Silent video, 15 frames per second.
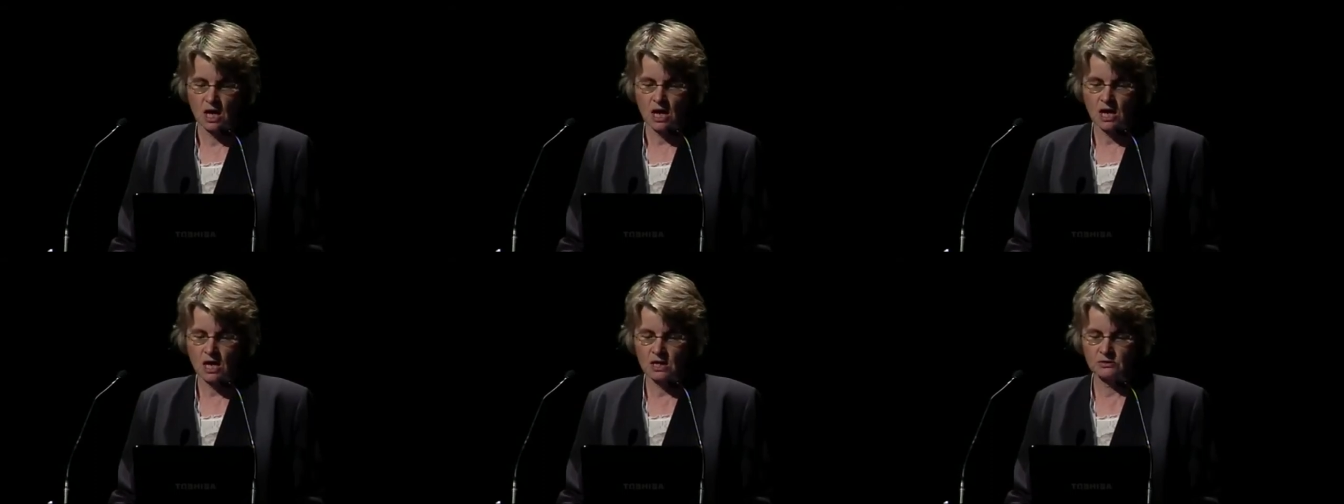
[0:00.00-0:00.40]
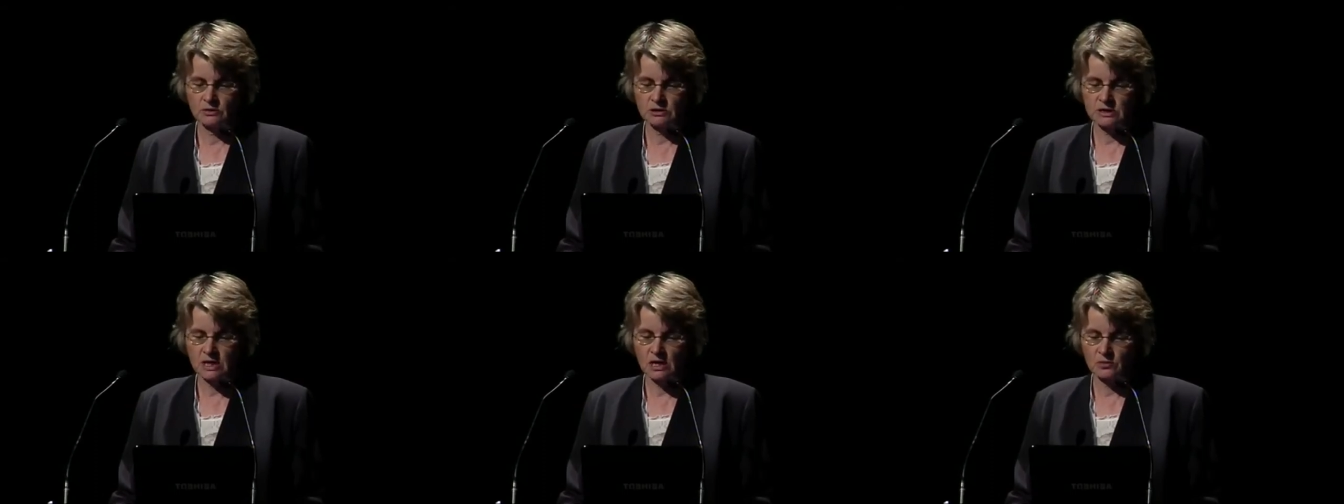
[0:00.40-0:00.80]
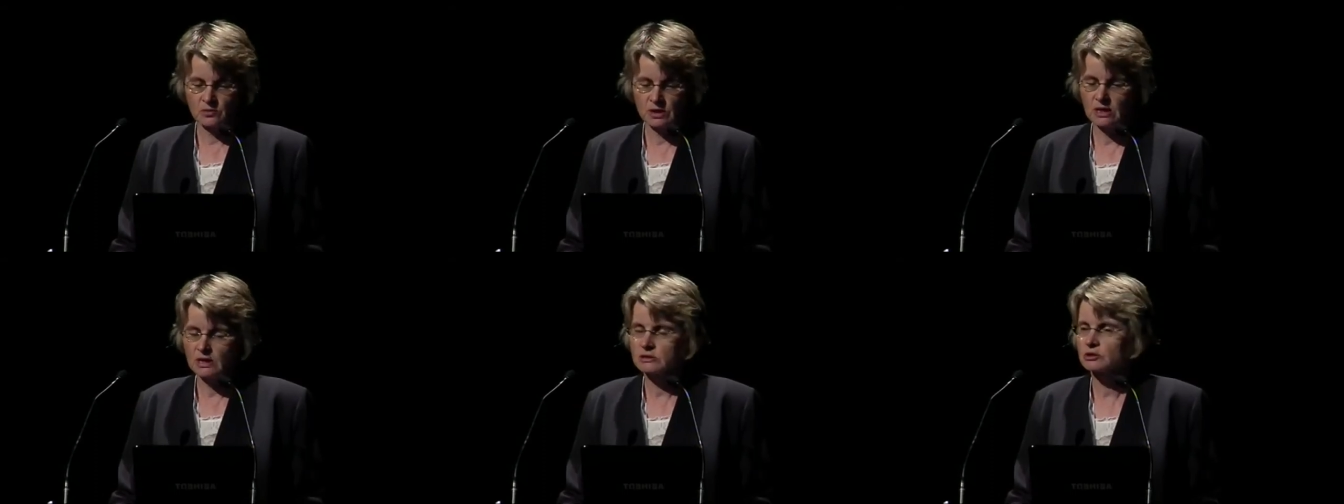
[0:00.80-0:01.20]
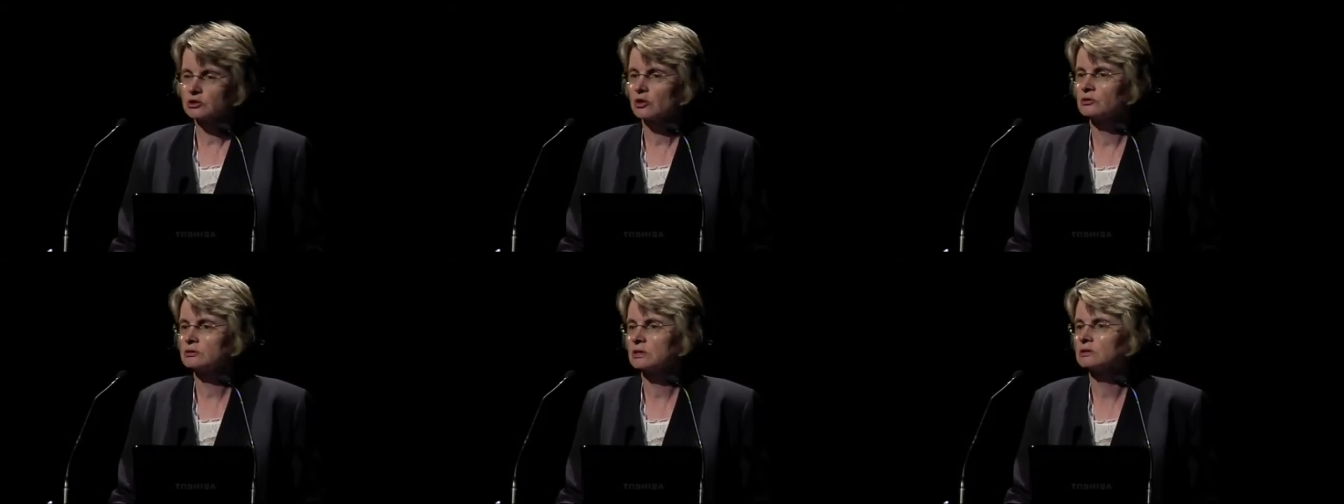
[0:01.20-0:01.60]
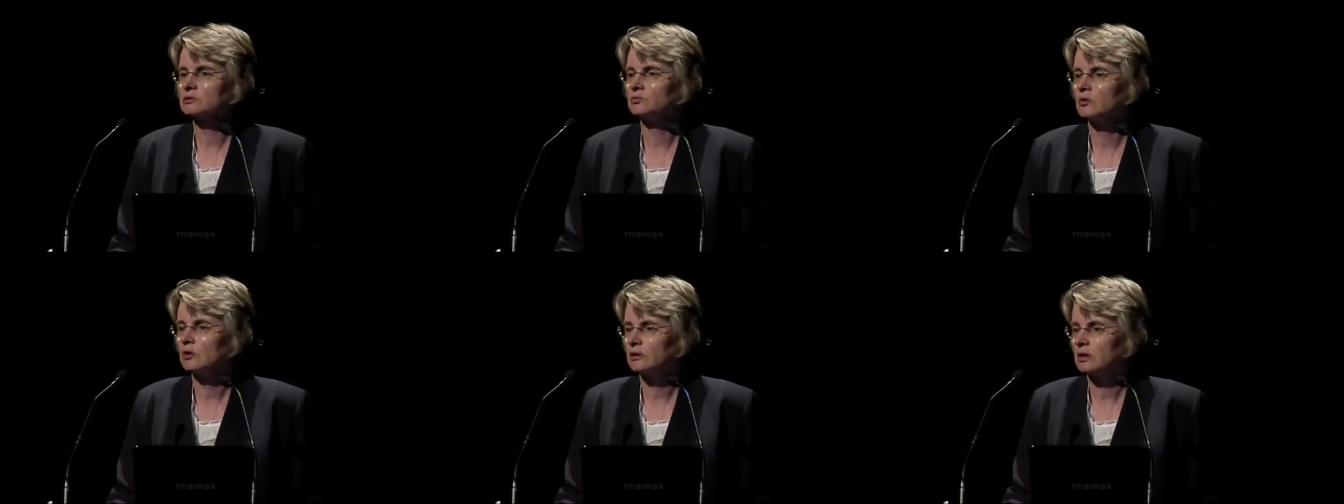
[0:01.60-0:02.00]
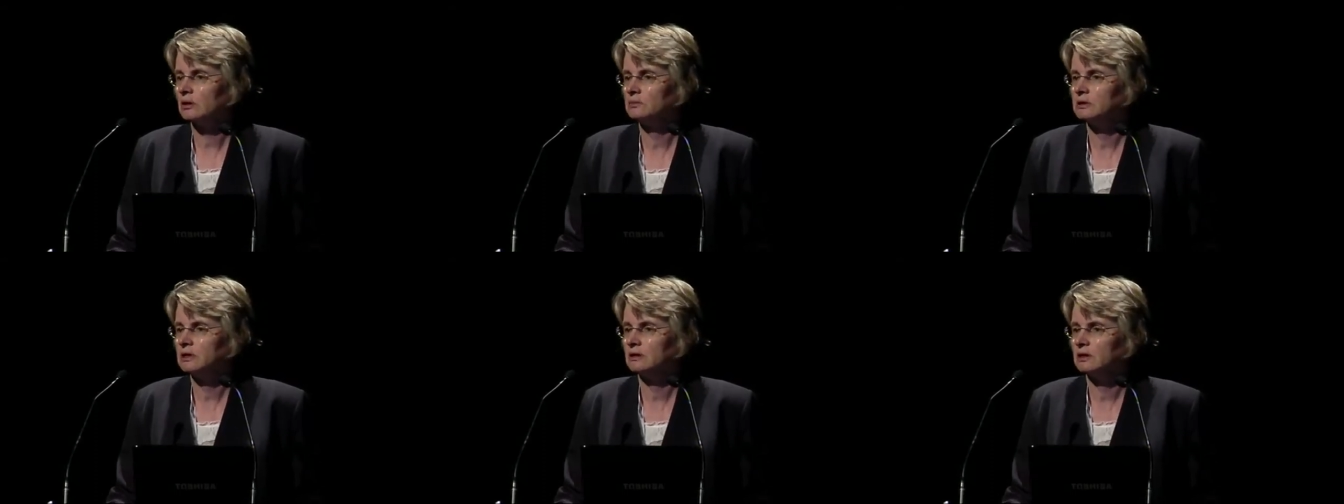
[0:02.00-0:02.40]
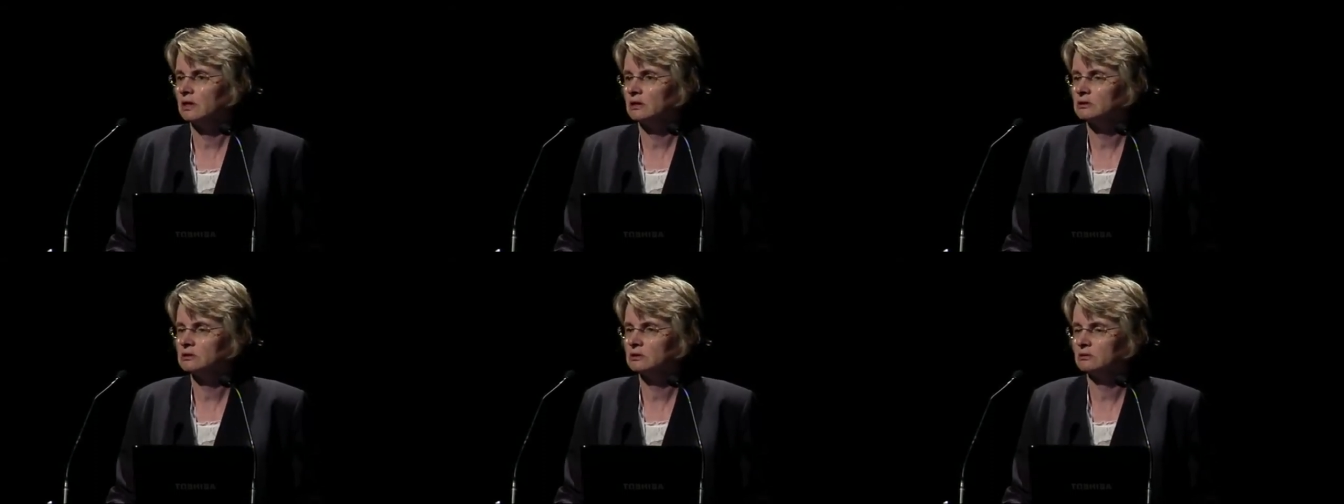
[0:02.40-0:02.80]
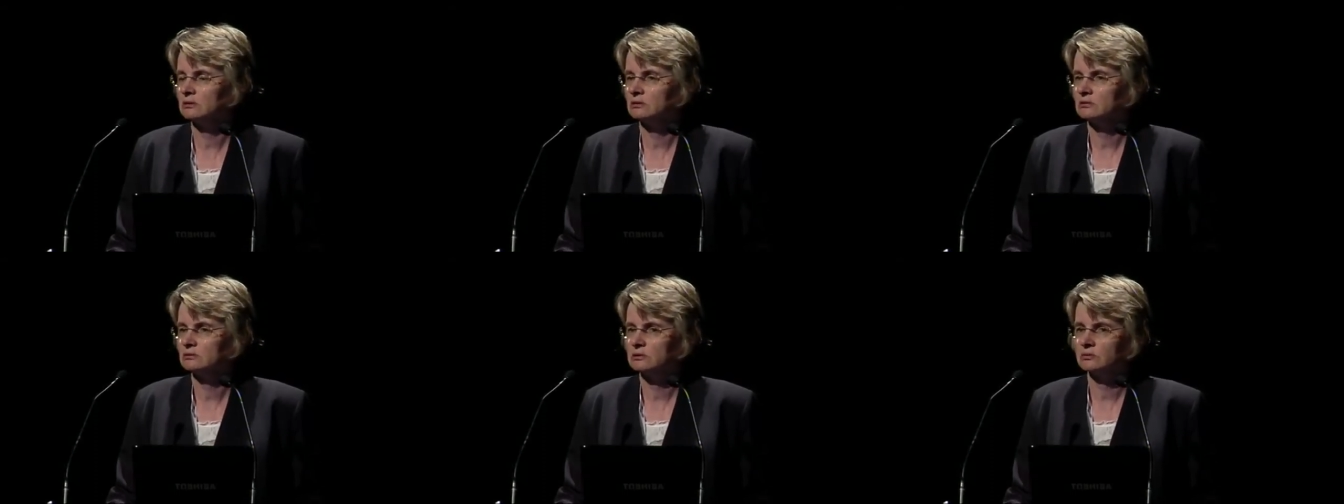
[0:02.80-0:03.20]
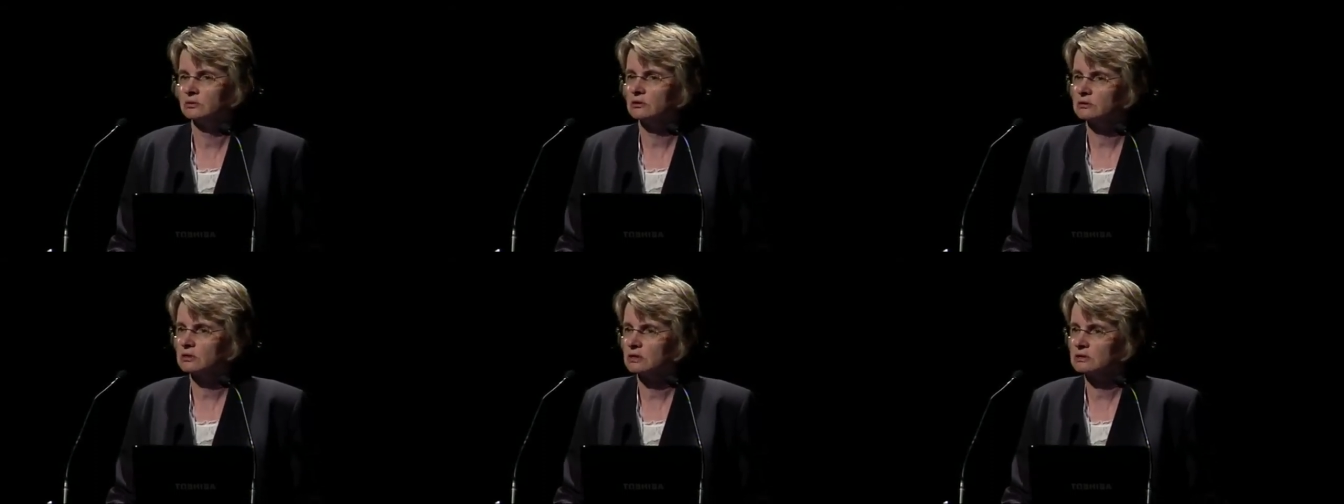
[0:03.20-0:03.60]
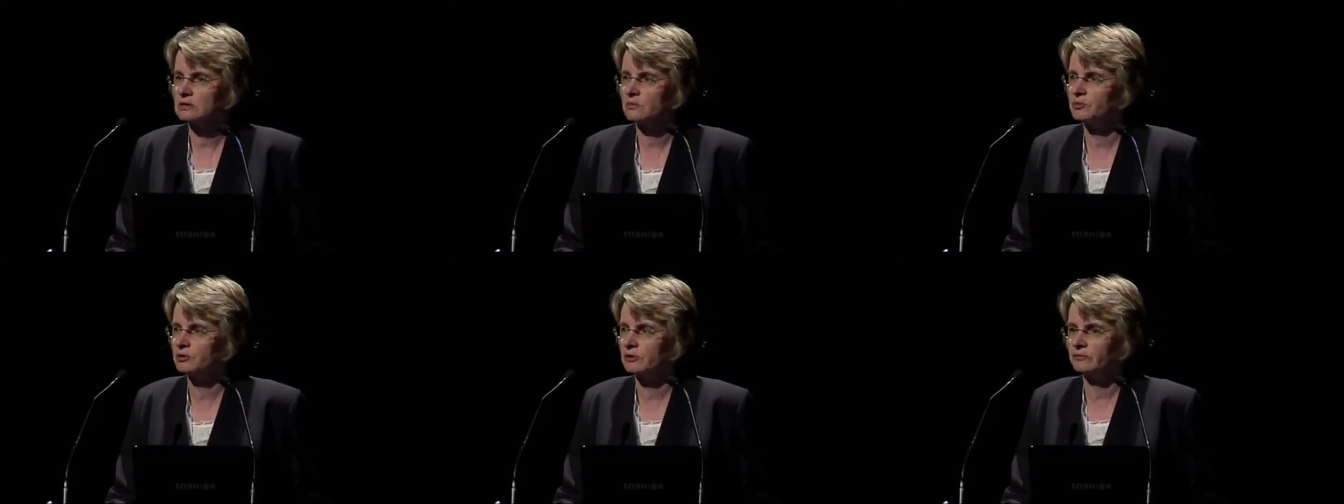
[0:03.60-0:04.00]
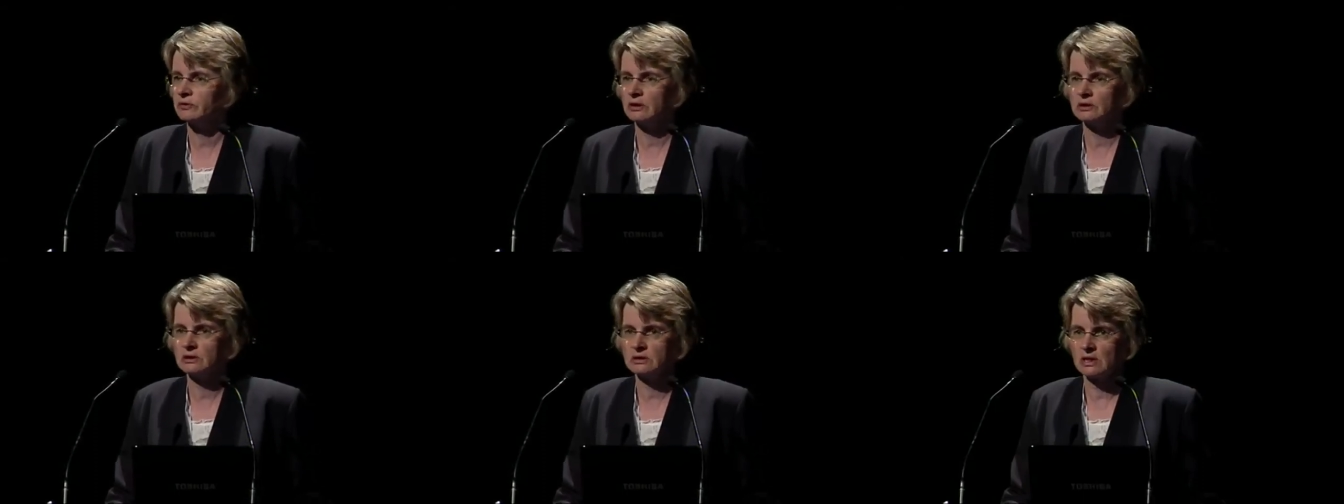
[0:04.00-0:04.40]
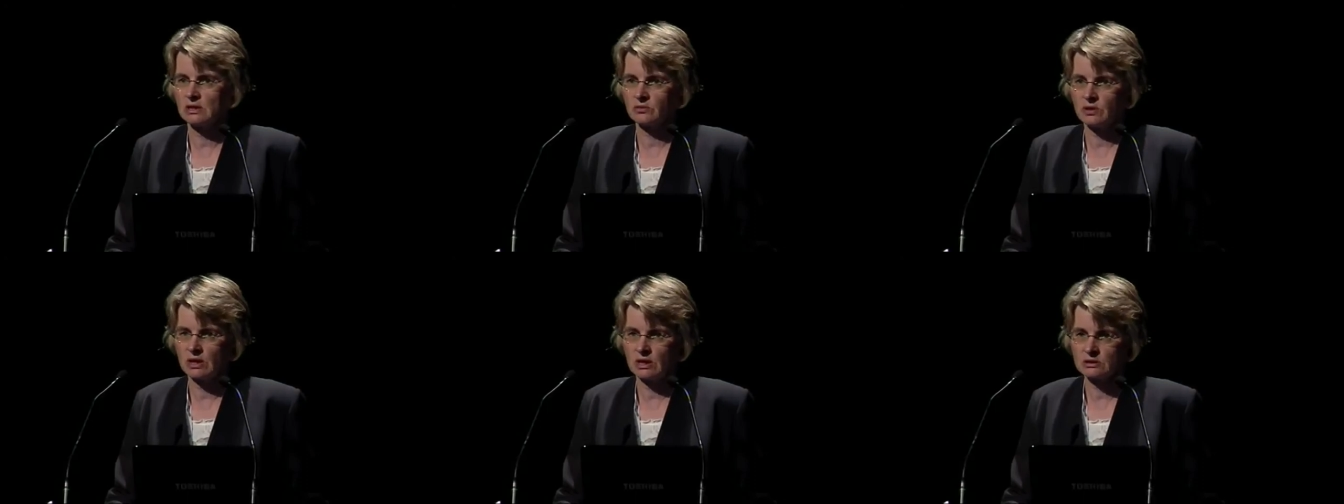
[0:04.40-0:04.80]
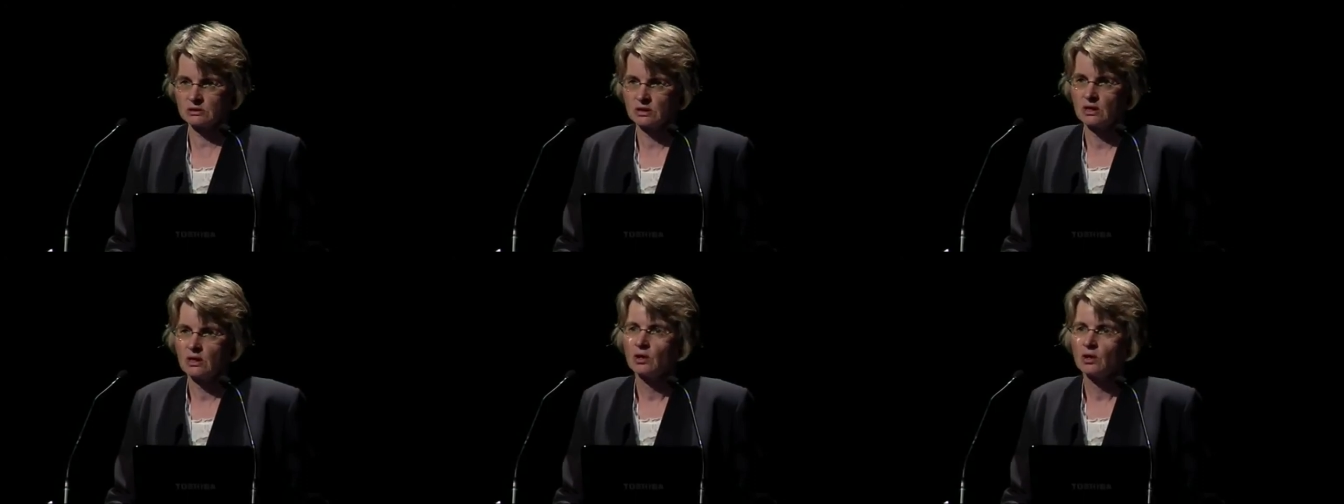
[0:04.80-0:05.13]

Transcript: And the data warehouse shows us what can be done and how to do it. So we're not trying to say put everything in a data warehouse.